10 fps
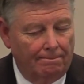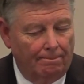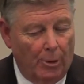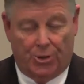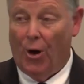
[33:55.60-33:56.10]

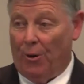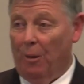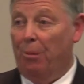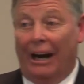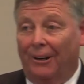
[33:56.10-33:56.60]
But you ought to
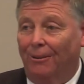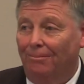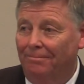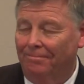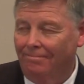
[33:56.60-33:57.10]
repent.
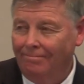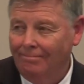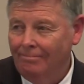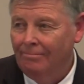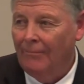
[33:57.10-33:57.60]

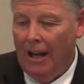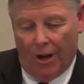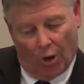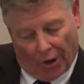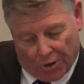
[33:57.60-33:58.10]

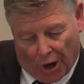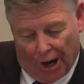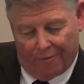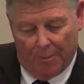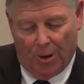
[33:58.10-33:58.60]
You ought to
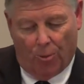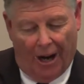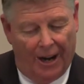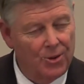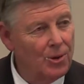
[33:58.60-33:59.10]
turn from your
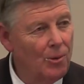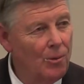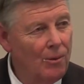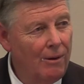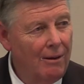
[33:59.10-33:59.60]
ways.
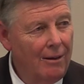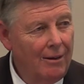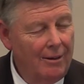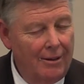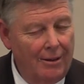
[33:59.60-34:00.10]

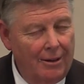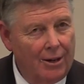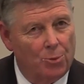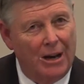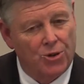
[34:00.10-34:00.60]

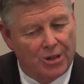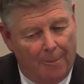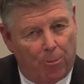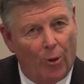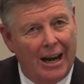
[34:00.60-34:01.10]
Because being
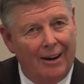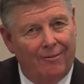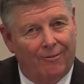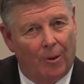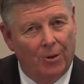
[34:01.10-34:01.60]
separated
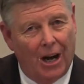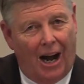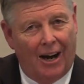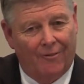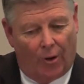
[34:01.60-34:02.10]
from
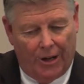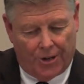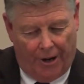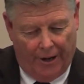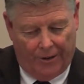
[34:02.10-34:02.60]
God for
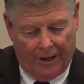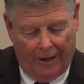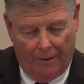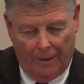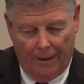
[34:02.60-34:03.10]
eternity
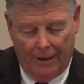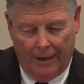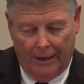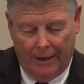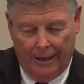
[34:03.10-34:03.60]

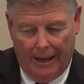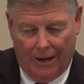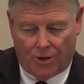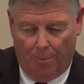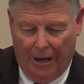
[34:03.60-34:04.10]

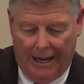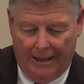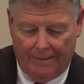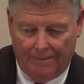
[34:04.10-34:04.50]
is to be